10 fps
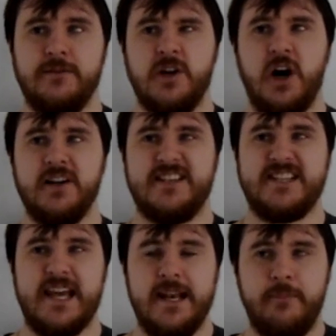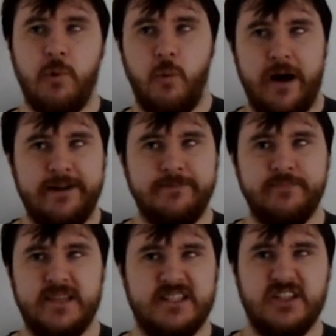Card set number 1
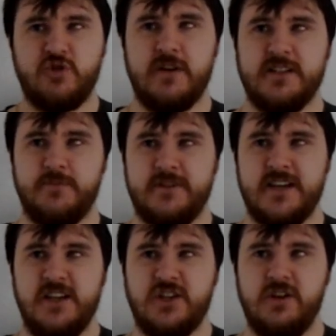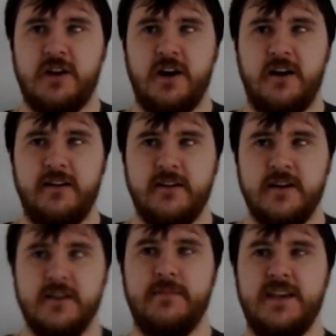is the transportation card.
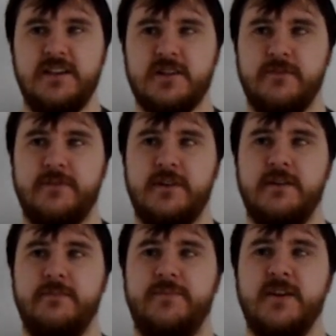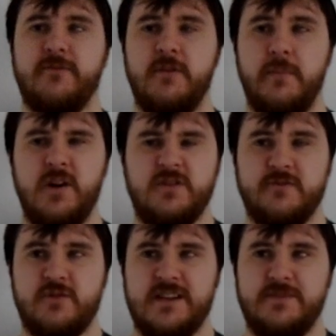Each of the different modes
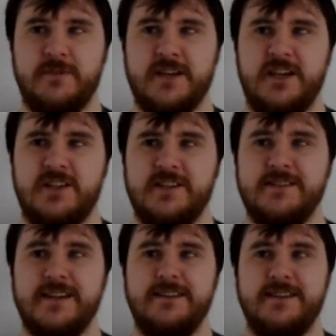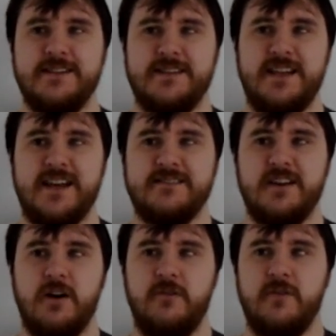of transportations at Disney has
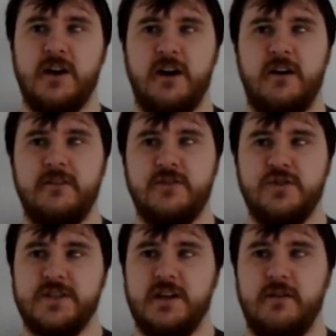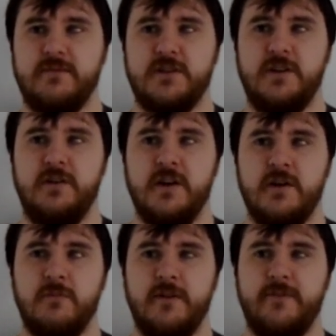their own card. You just go up to
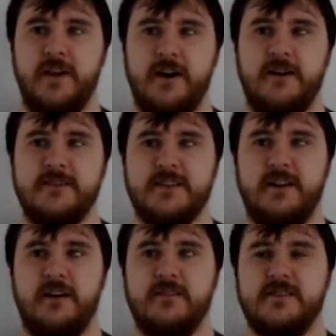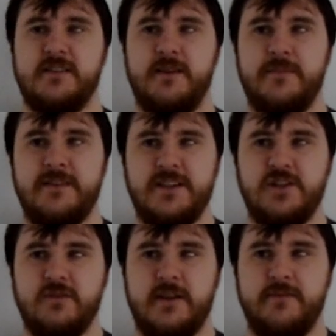one of the guards and ask them, and they
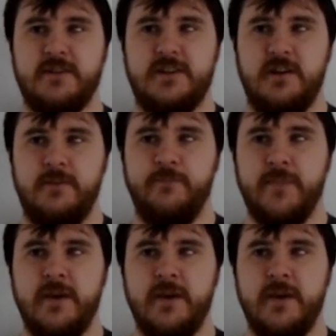should give it to you.